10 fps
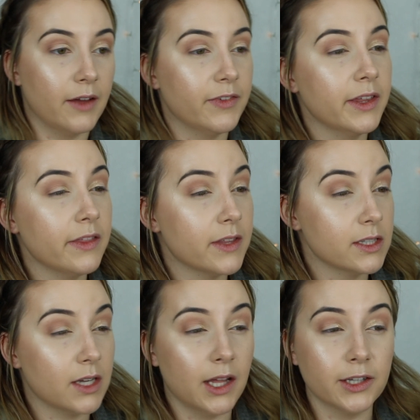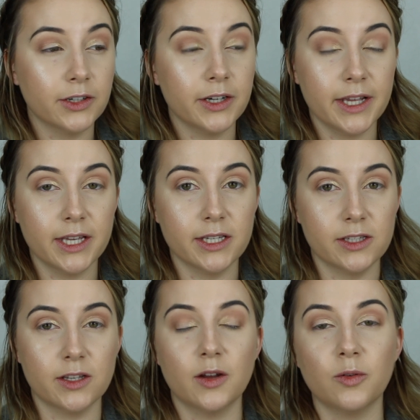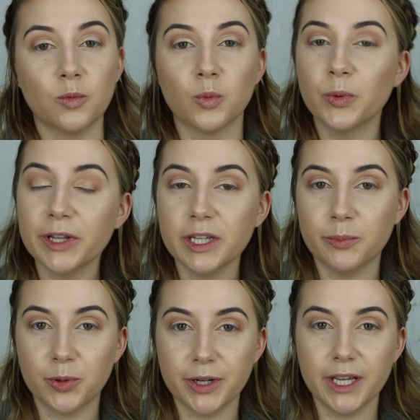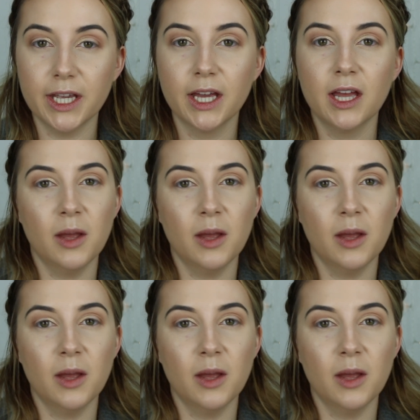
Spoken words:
I feel like this color is really pretty,